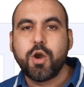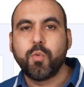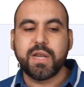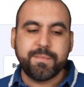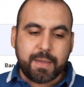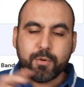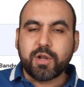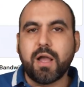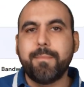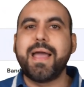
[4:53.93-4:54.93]
we're going to be able to
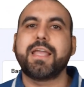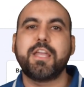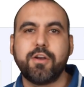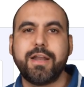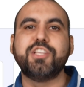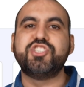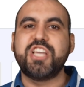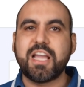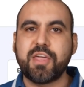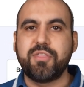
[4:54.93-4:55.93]
come back here and check